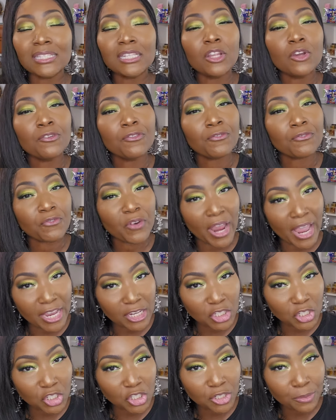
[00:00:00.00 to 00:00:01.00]
a little
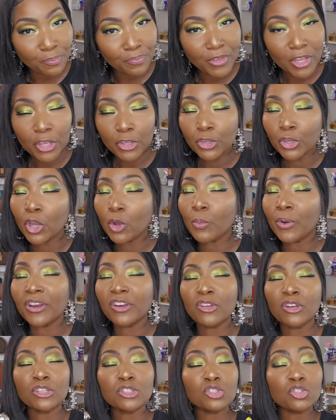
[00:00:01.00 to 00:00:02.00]
fresh you can wear
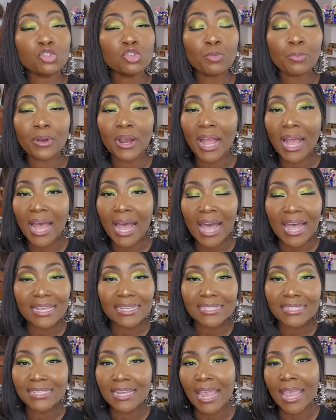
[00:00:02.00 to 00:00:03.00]
it on a super
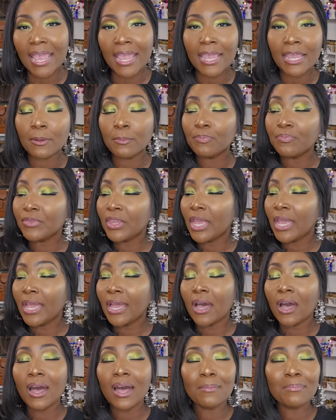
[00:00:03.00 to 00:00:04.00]
hot day.
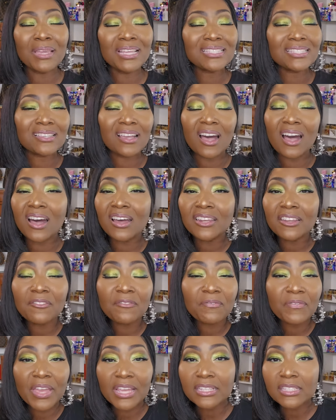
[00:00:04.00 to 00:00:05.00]
Um, it's
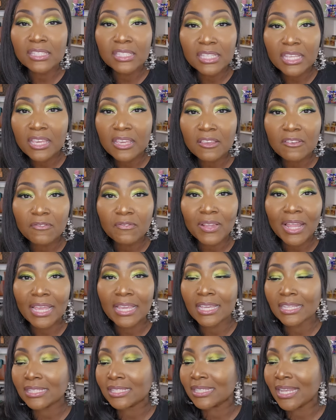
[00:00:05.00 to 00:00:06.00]
unoffensive.
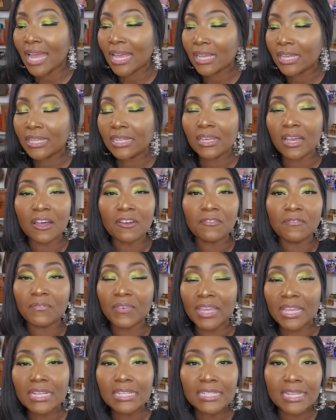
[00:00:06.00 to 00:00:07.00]
Like it's not gonna
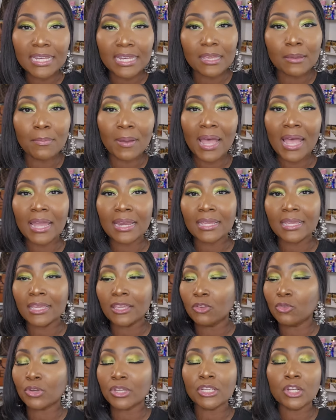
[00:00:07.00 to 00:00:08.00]
offend anybody.
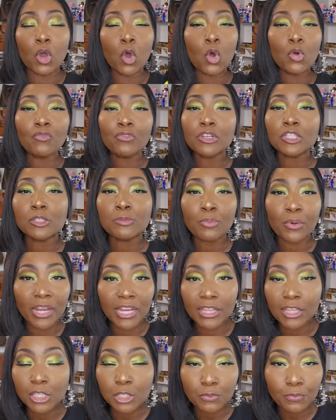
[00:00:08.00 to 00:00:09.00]
You can
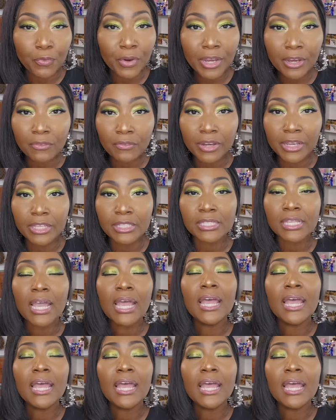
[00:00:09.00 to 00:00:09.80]
overspray this fragrance.